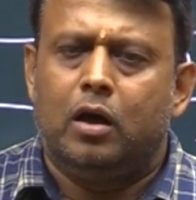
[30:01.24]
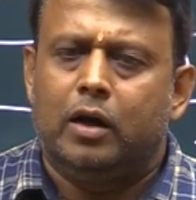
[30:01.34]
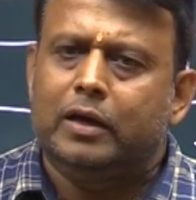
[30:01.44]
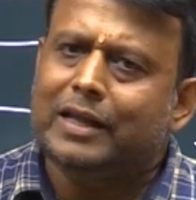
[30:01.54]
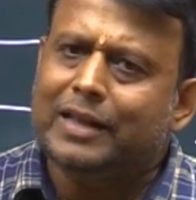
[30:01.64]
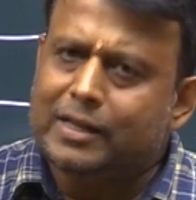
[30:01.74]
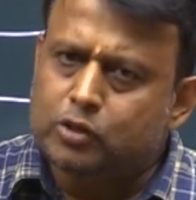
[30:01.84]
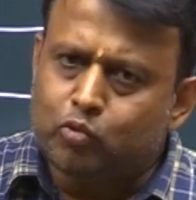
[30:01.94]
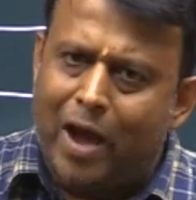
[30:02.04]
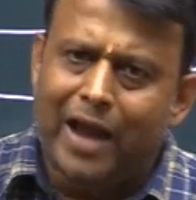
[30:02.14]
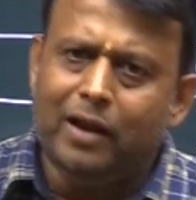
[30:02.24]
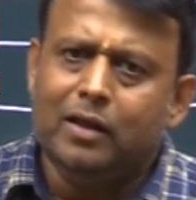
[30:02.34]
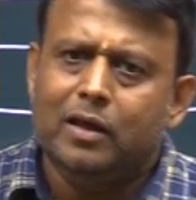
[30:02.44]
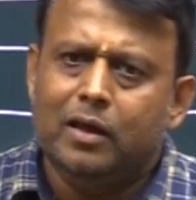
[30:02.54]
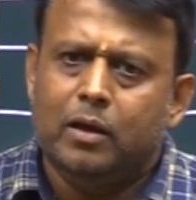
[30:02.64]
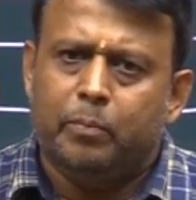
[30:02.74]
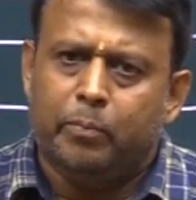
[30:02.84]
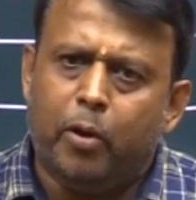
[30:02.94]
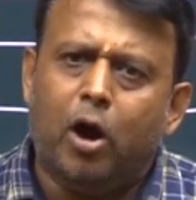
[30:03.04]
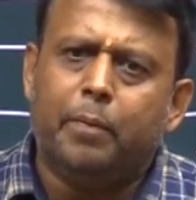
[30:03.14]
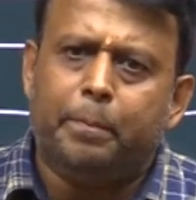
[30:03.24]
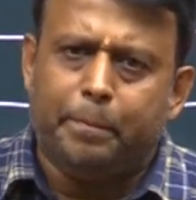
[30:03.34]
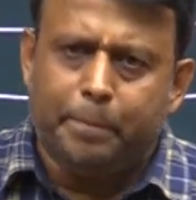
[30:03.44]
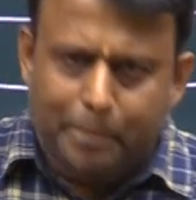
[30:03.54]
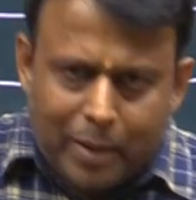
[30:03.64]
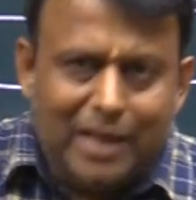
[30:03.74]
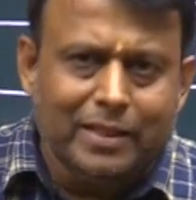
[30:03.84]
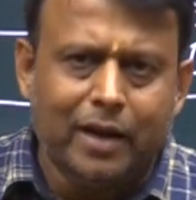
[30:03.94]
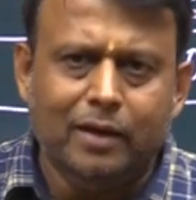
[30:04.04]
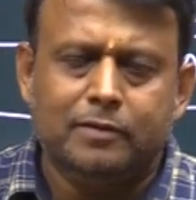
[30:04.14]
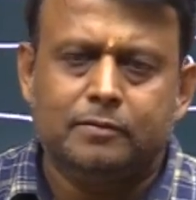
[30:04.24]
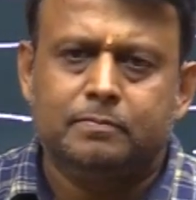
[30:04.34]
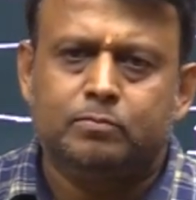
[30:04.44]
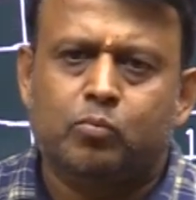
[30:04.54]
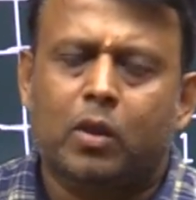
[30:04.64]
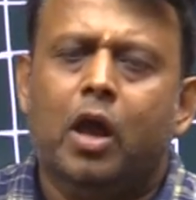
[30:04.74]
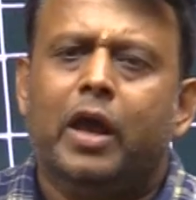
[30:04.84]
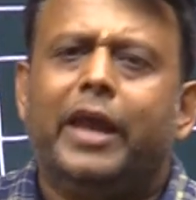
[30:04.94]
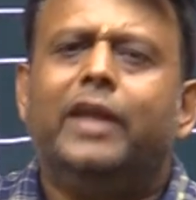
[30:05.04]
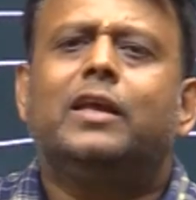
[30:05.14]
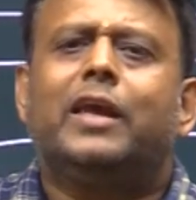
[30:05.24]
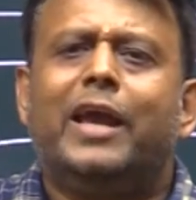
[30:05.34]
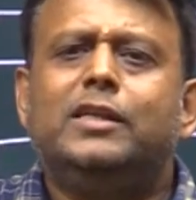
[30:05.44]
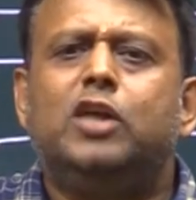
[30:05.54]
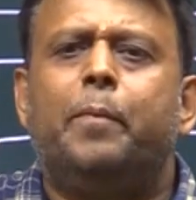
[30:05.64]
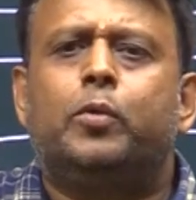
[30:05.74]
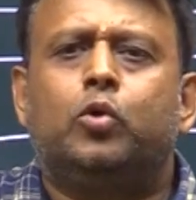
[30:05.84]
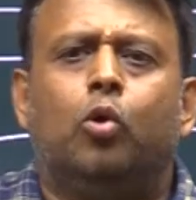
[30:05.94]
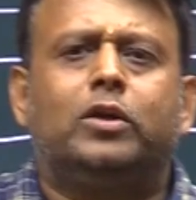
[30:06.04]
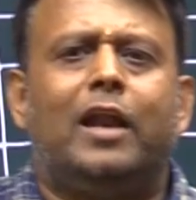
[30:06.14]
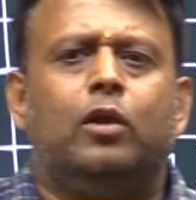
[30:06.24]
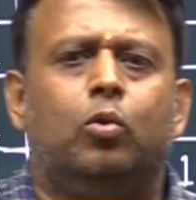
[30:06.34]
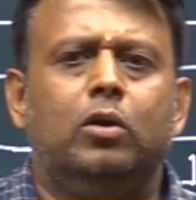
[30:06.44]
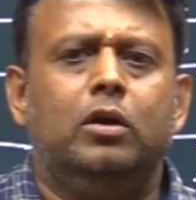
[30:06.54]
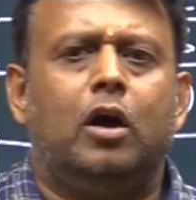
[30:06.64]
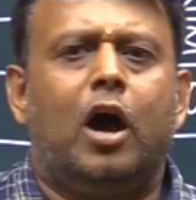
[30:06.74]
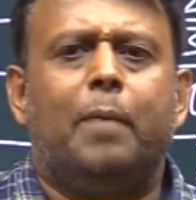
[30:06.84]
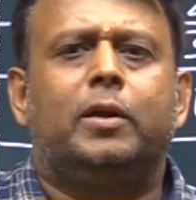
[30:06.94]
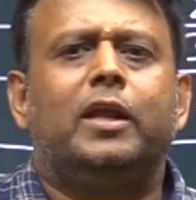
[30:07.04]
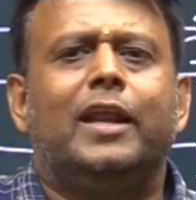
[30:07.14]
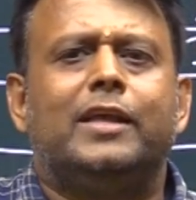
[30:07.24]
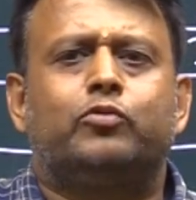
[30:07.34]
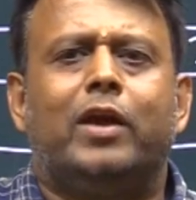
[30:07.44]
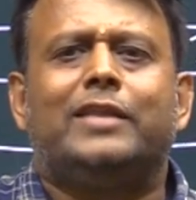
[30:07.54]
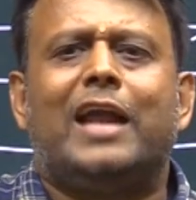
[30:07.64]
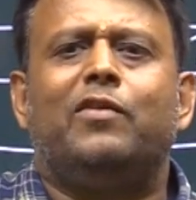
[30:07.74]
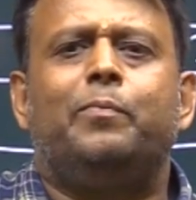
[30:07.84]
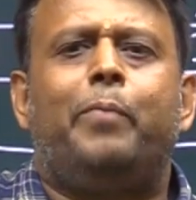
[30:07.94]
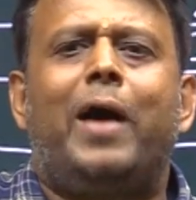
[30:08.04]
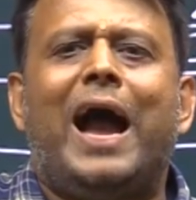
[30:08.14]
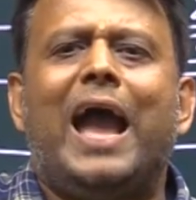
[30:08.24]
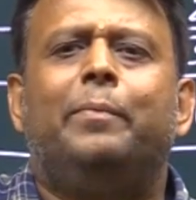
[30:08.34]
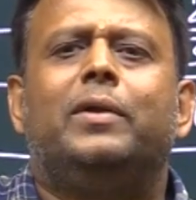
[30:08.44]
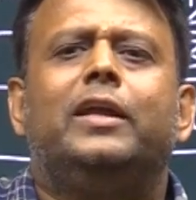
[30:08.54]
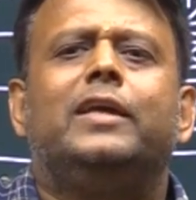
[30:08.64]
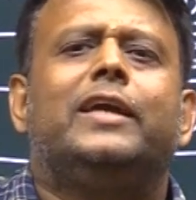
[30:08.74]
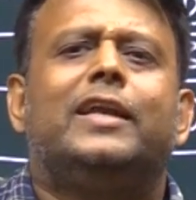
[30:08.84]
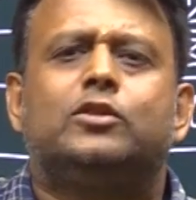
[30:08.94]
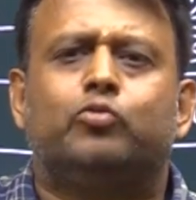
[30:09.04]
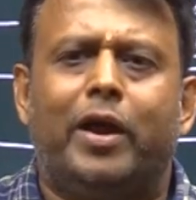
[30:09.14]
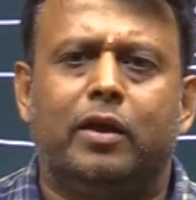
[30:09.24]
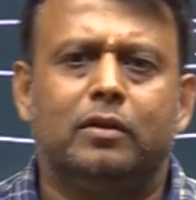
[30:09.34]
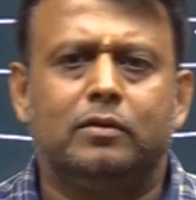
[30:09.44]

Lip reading: dz square for planar. In case of total node of dz square, that means 5 dz square,